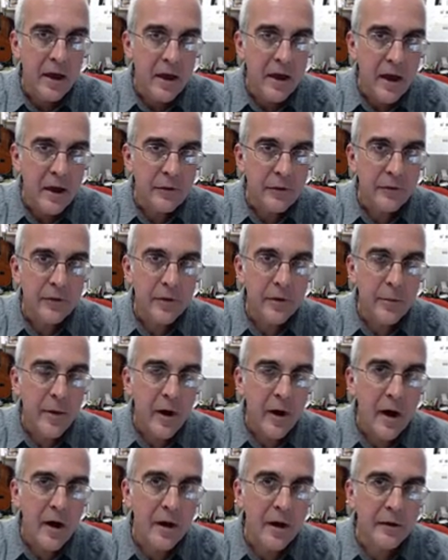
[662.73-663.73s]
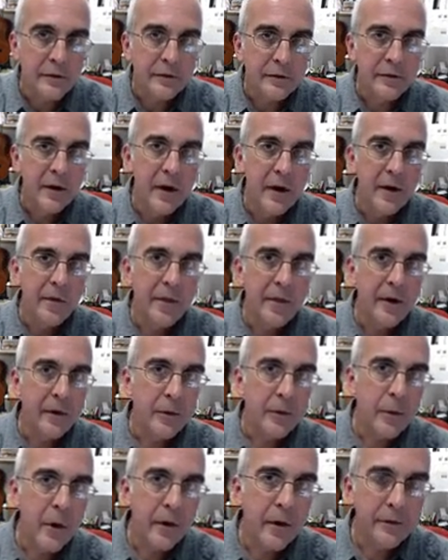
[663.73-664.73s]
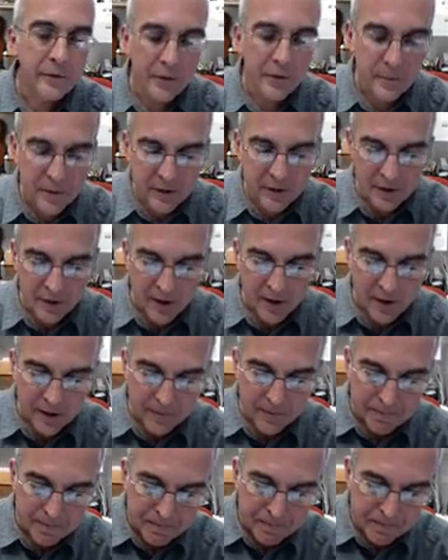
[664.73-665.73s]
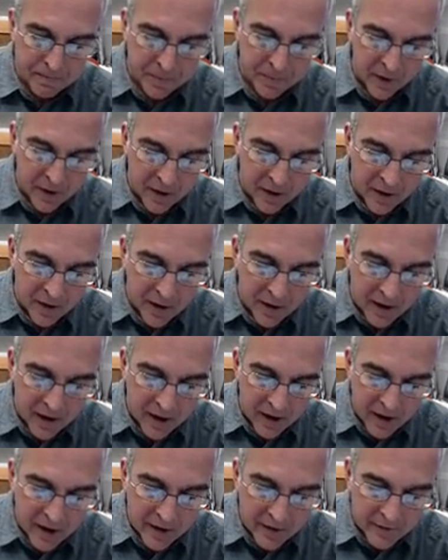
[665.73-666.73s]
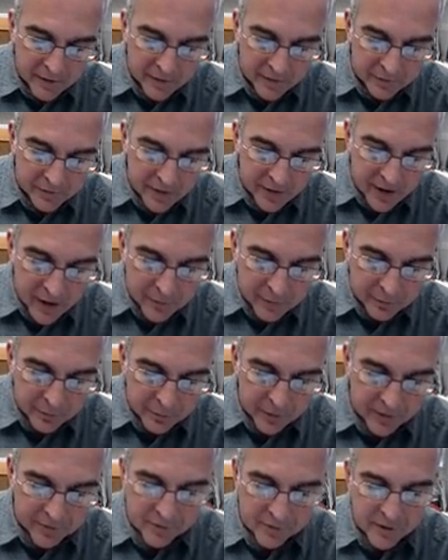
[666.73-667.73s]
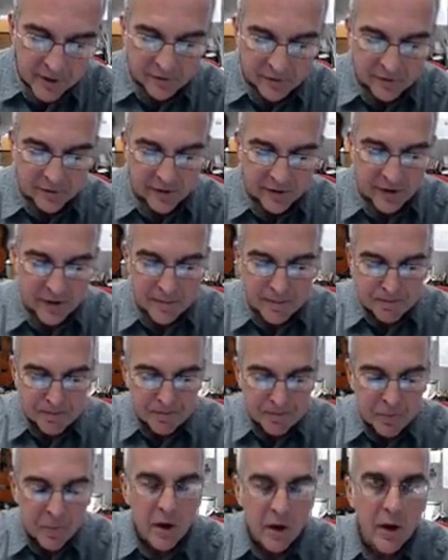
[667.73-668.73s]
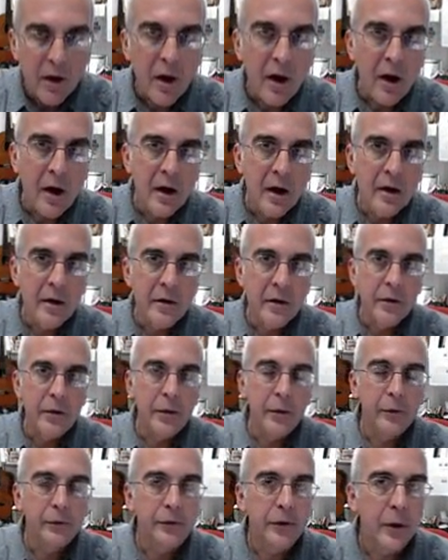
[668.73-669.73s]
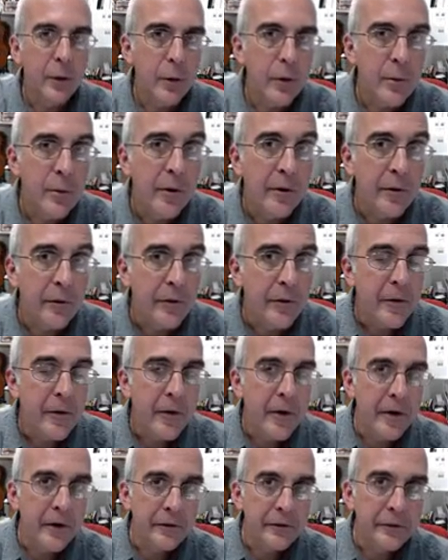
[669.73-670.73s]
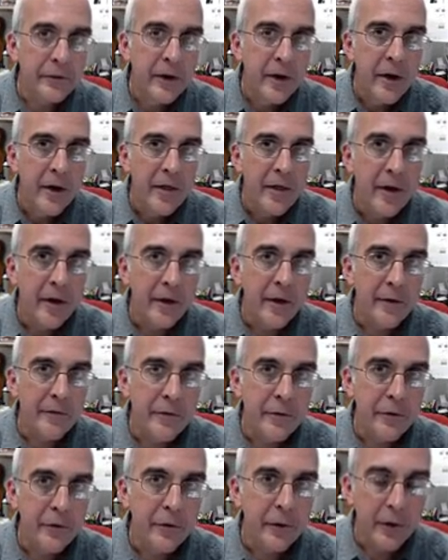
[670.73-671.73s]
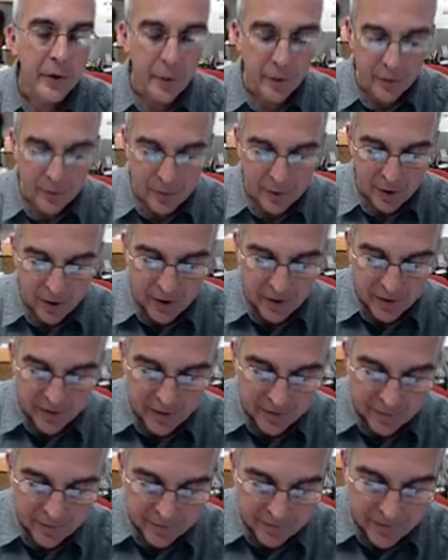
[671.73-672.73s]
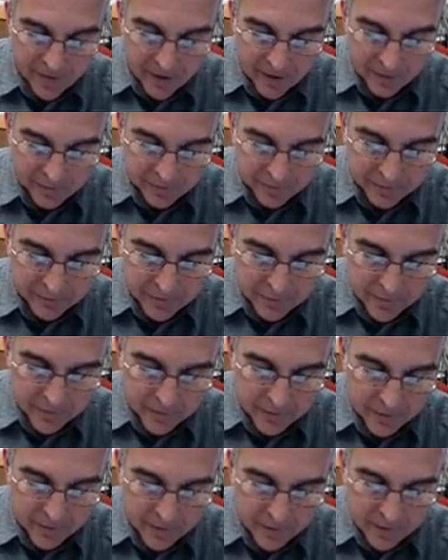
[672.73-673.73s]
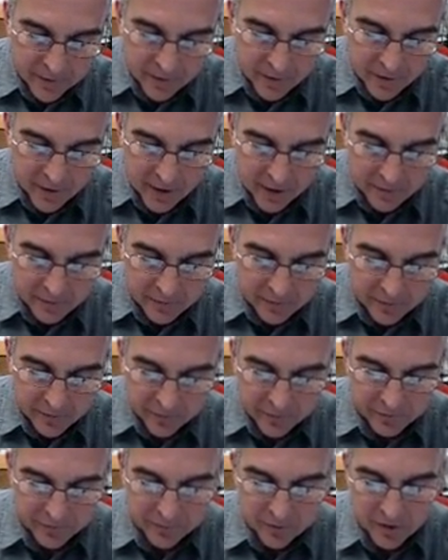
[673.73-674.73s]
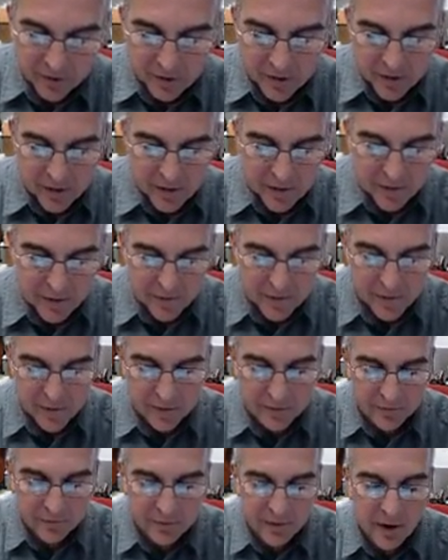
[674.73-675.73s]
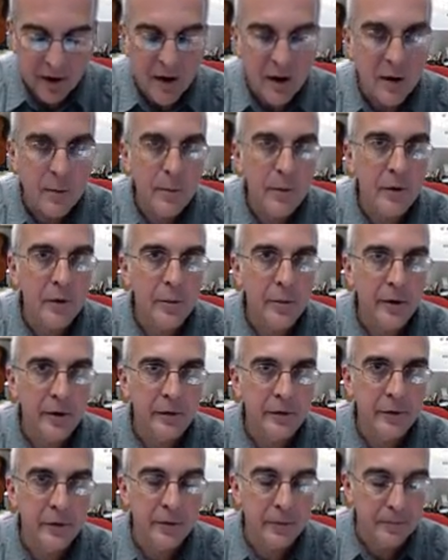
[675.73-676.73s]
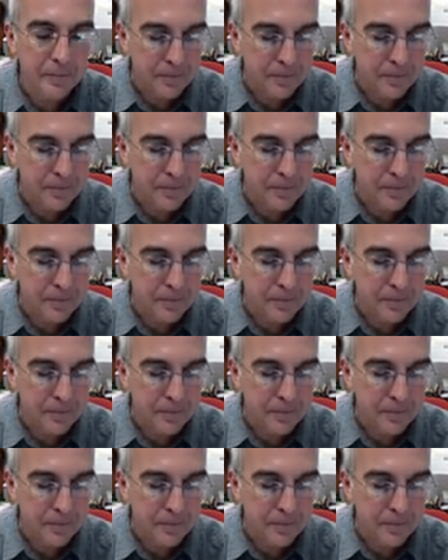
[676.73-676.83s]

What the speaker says: enter the pons, they cross the midline and synapse preferentially on those lower motor neurons that govern the lower part of the face, as is illustrated here in this middle picture.